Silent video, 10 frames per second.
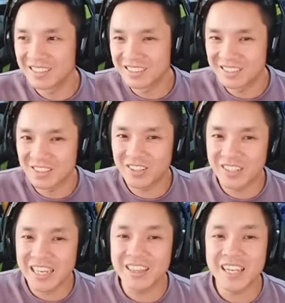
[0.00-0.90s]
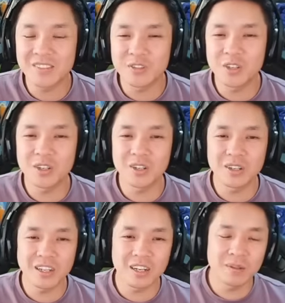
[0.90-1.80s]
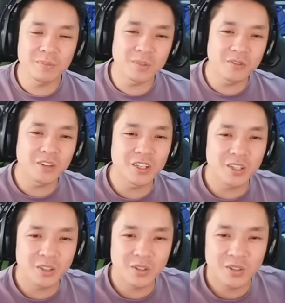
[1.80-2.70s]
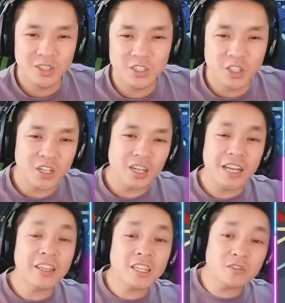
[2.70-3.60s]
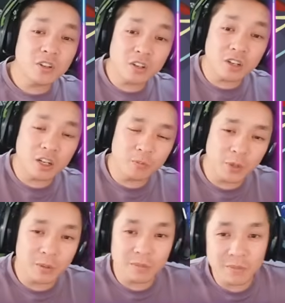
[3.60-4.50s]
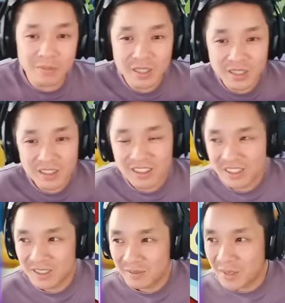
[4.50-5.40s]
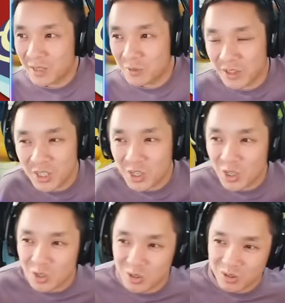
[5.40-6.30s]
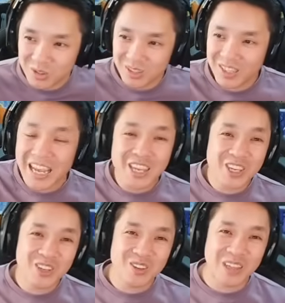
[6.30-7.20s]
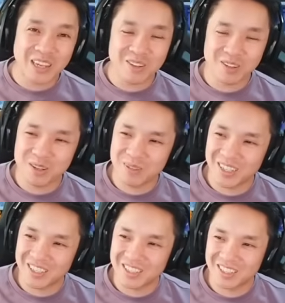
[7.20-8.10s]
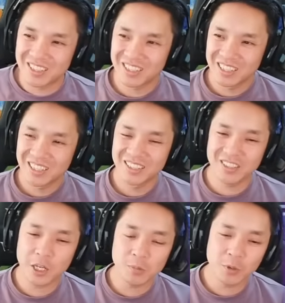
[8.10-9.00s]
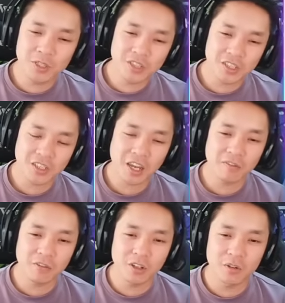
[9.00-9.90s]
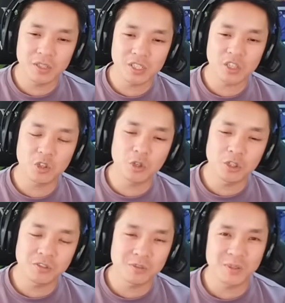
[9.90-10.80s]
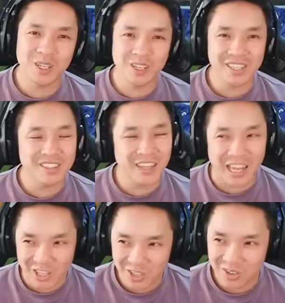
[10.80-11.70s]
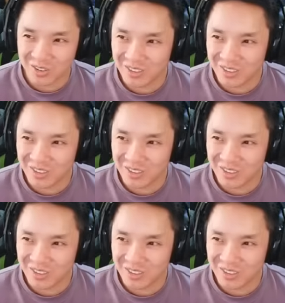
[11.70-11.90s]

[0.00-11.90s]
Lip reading: So crazy. And thanks for the follow, Jonah. And thanks for helping me with the goal. Thank you. Thank you very much. 6.6k followers is huge for me, guys. Thank you.